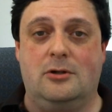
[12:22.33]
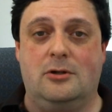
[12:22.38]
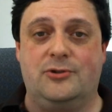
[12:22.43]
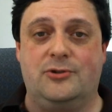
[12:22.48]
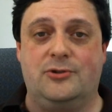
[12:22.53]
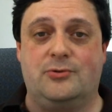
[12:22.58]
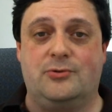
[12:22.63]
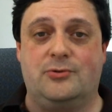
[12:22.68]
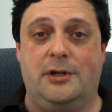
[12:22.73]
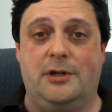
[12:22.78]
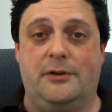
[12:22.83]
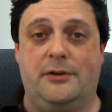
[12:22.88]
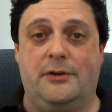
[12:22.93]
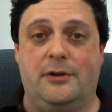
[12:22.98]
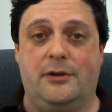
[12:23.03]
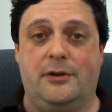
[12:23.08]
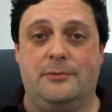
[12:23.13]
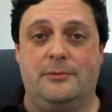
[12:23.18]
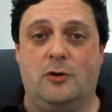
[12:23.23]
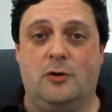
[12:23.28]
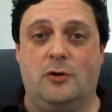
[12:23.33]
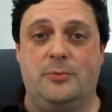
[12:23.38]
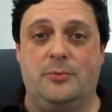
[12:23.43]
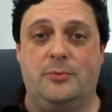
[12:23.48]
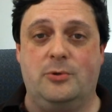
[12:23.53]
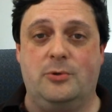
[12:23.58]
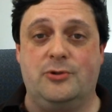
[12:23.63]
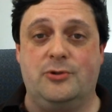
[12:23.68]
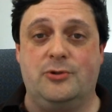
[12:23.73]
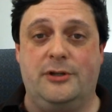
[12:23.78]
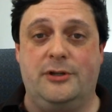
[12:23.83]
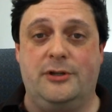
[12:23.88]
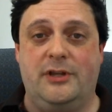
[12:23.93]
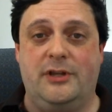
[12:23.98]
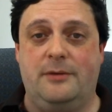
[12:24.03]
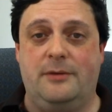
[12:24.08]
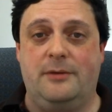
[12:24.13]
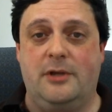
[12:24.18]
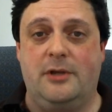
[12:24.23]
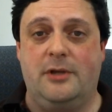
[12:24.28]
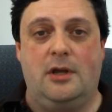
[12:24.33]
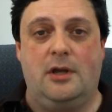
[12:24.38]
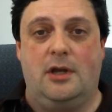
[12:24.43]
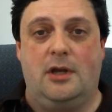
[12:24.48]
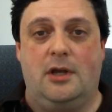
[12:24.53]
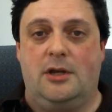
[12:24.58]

ghostwriting thing. Hope you enjoyed that.